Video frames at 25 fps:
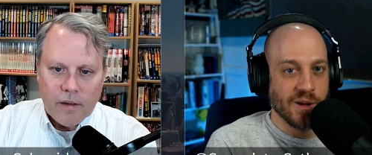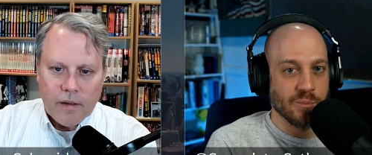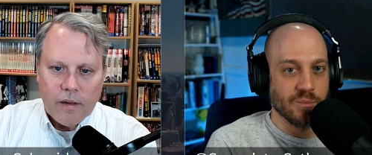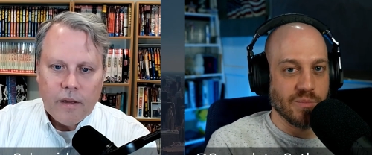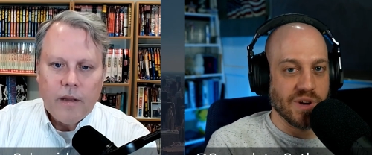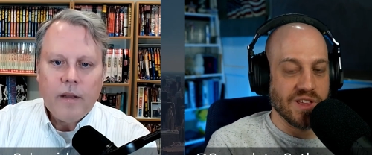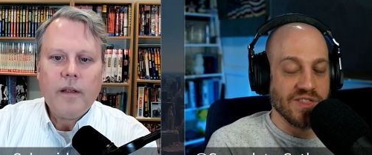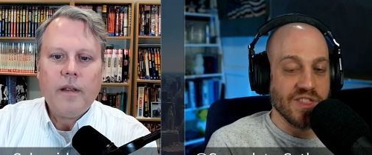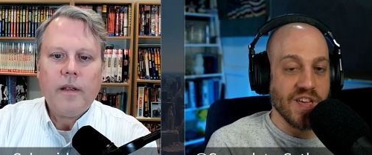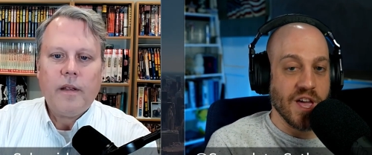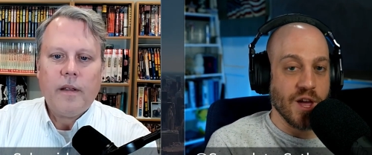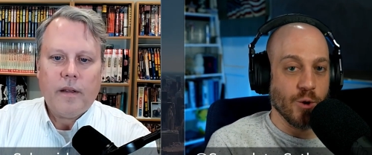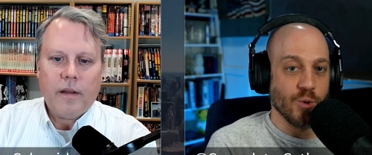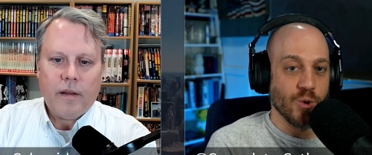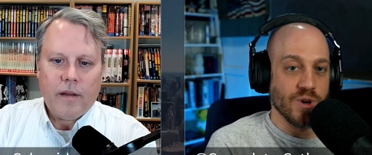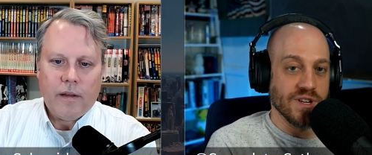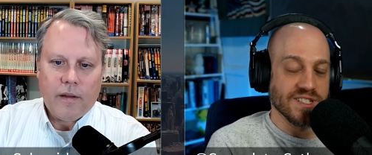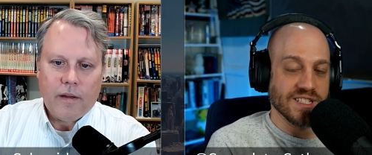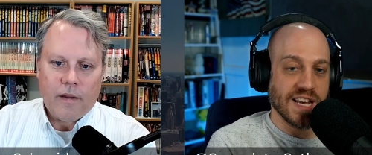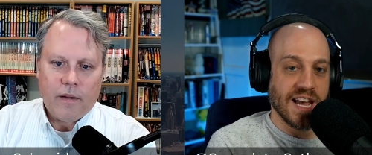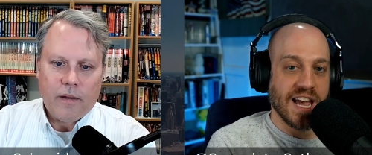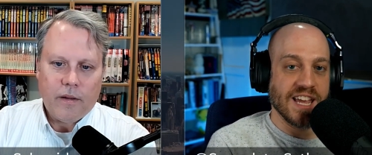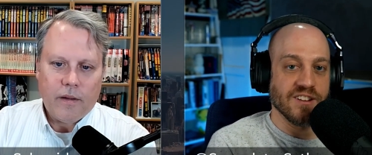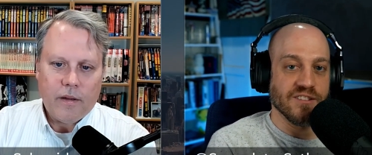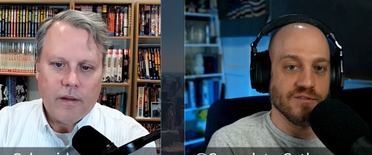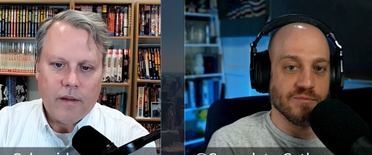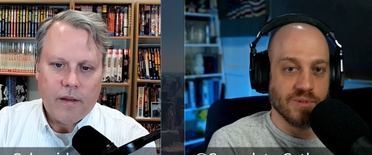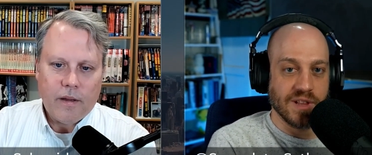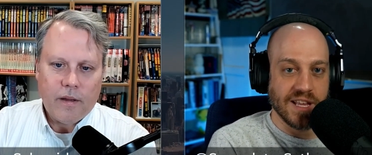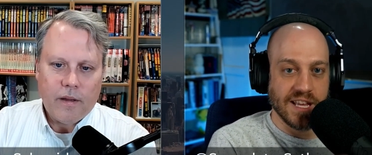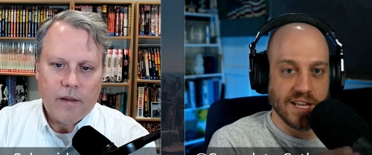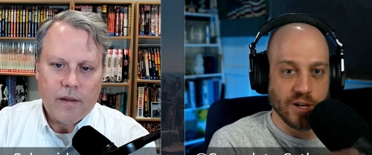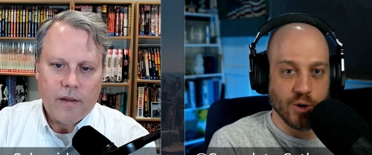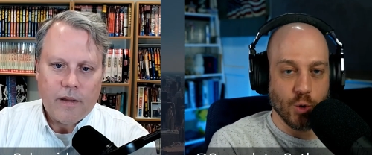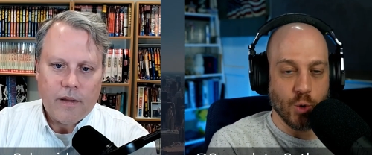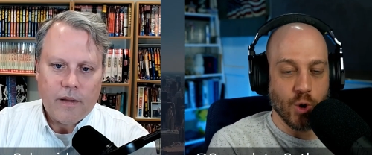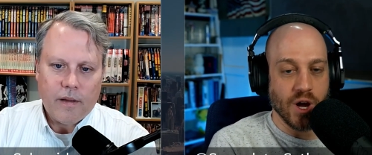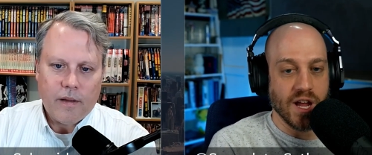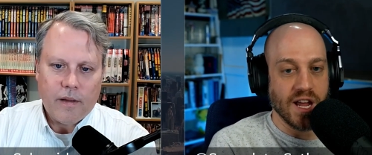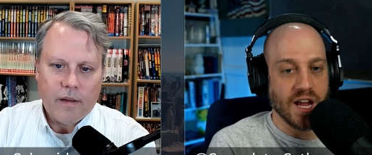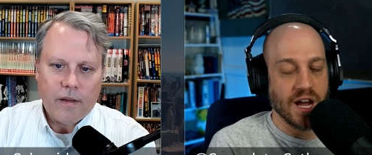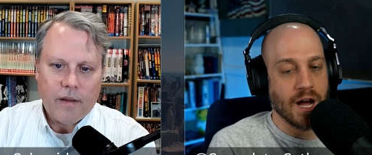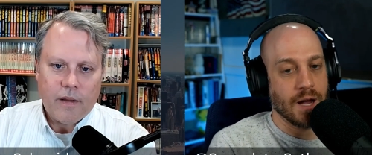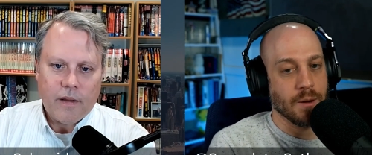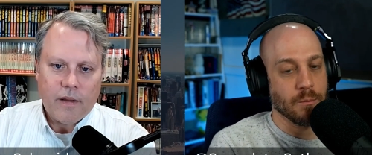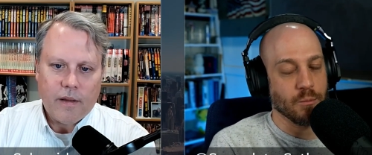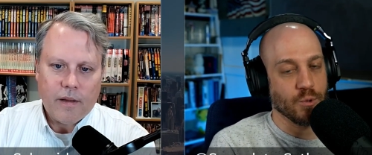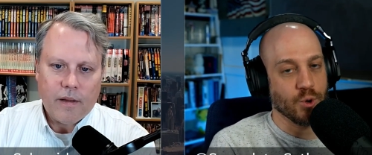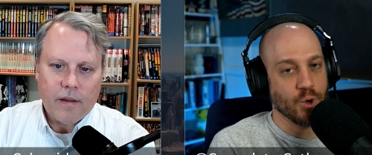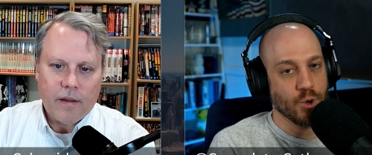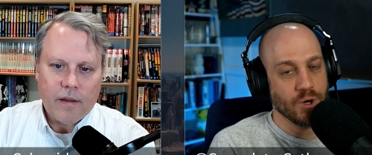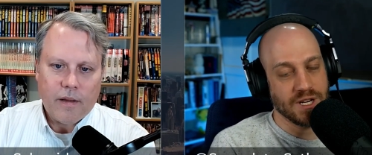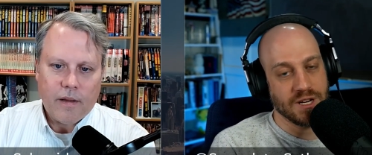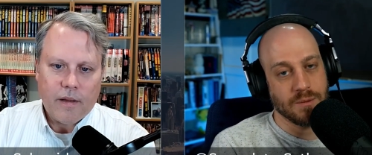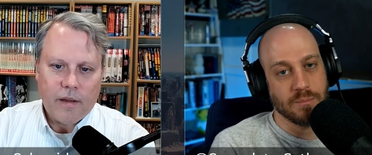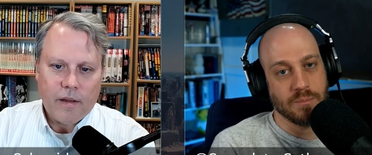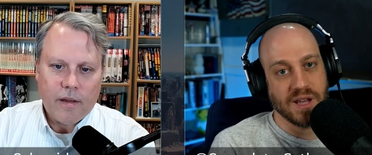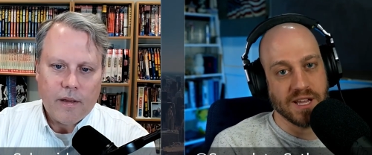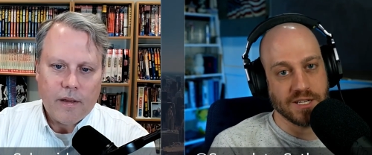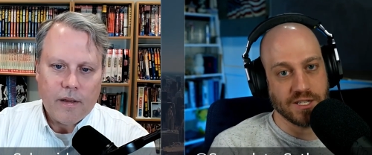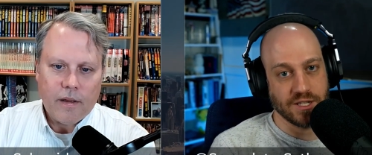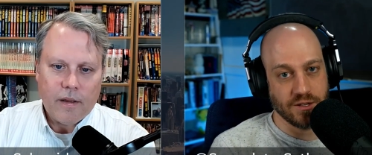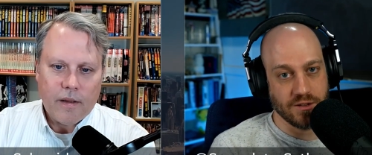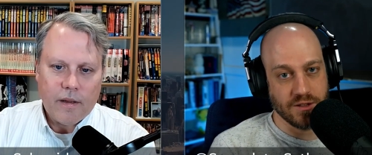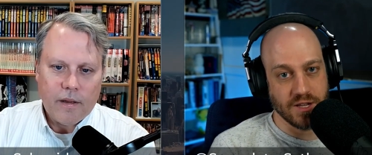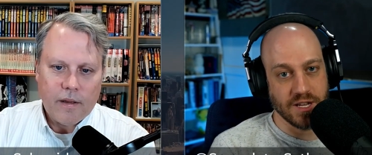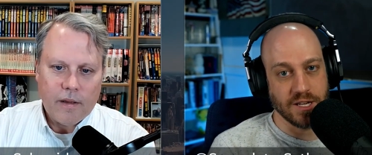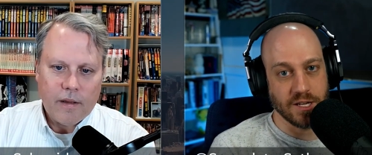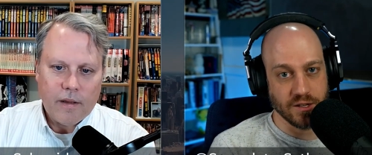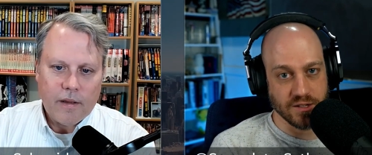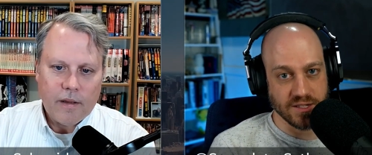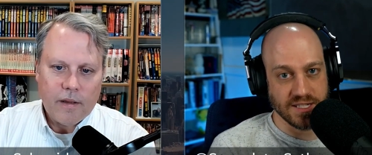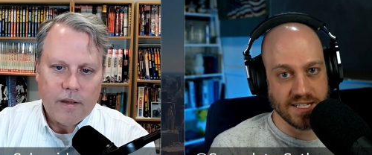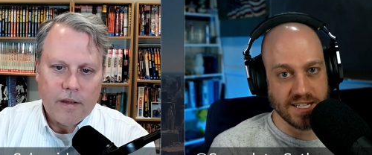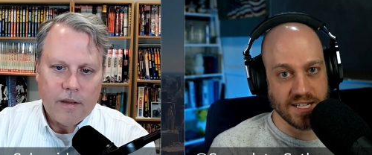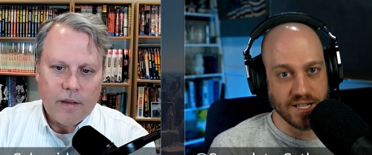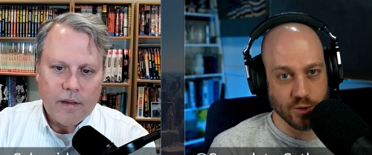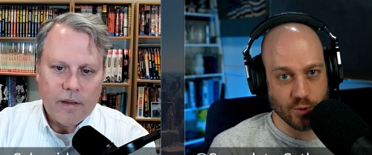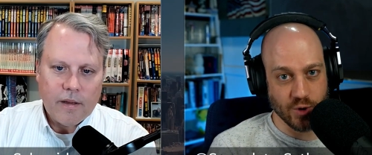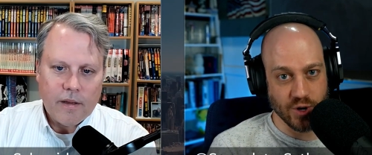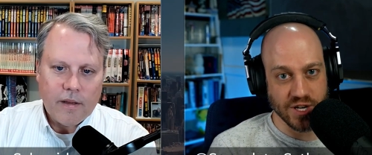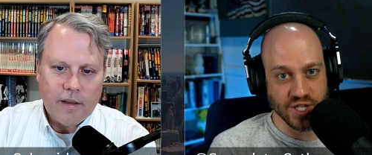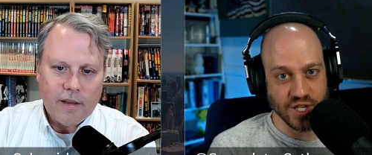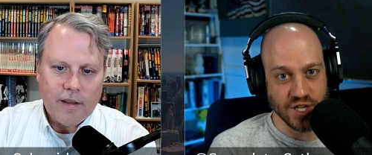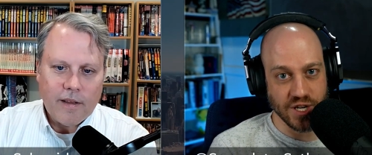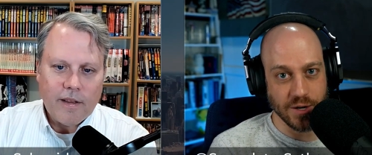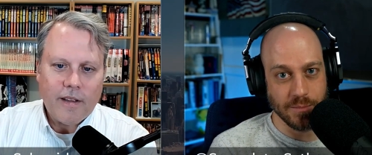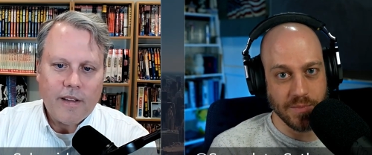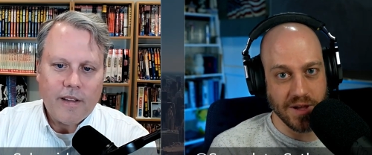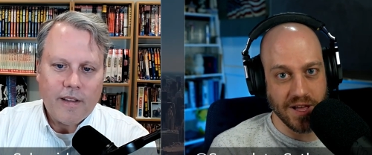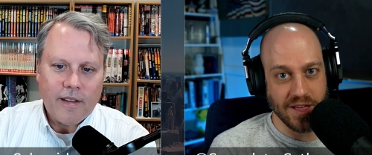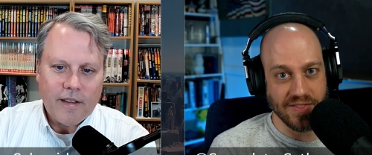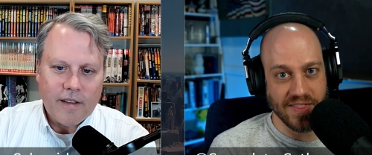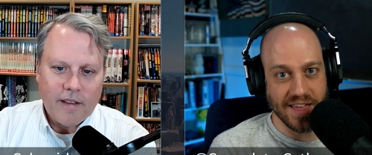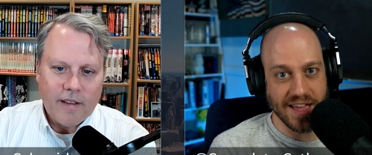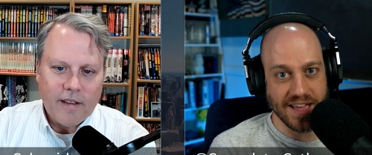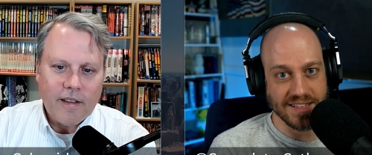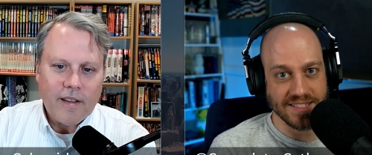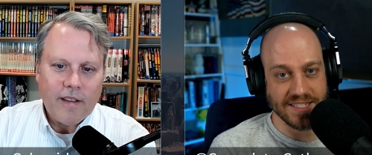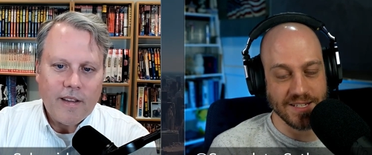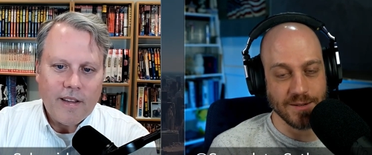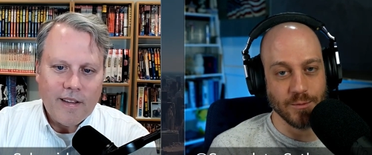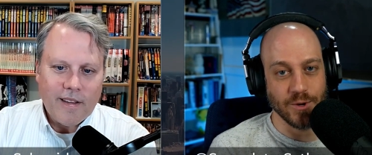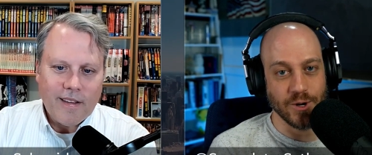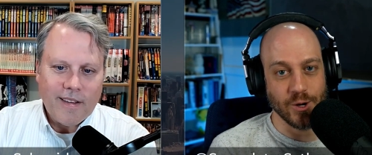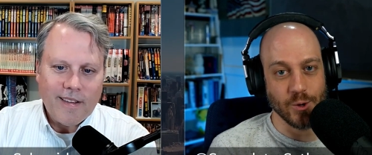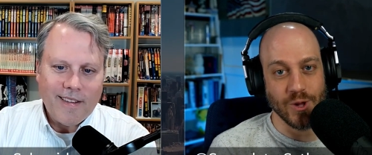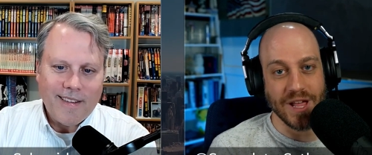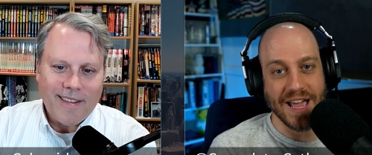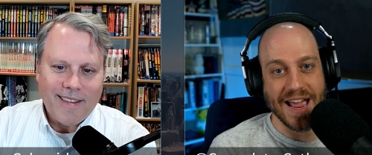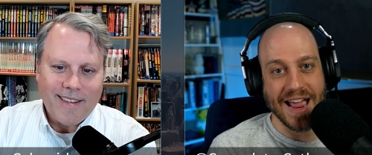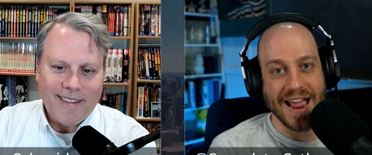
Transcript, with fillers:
Speaker 1: but they always kind of play coy. I'm going to bet you that you'll see a question about that. Somebody will